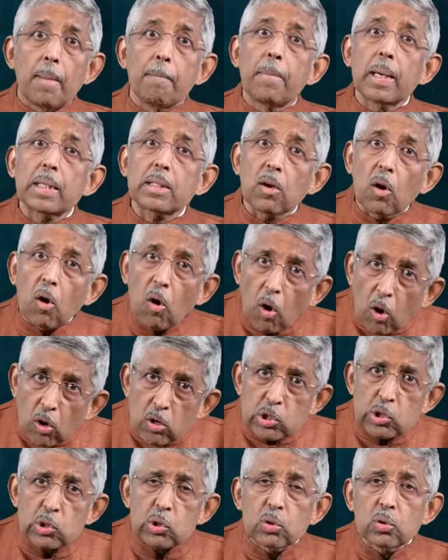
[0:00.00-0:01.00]
but
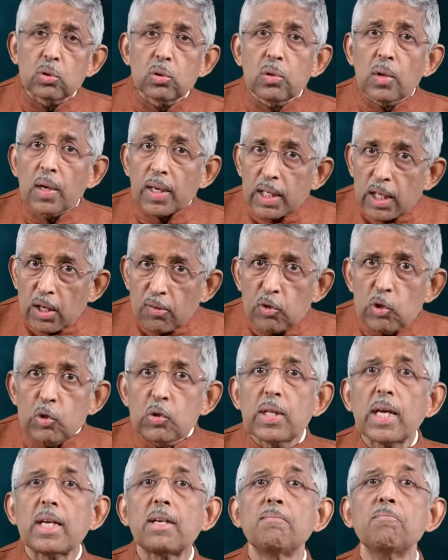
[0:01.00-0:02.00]
also give you
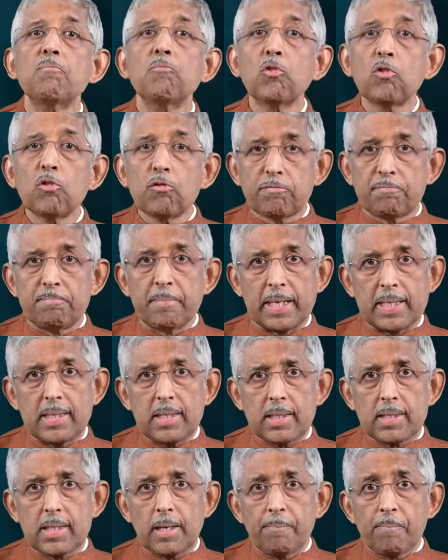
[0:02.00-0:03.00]
that
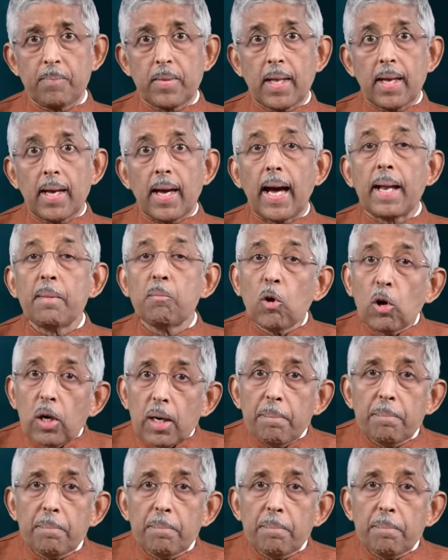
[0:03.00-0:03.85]
movement, and more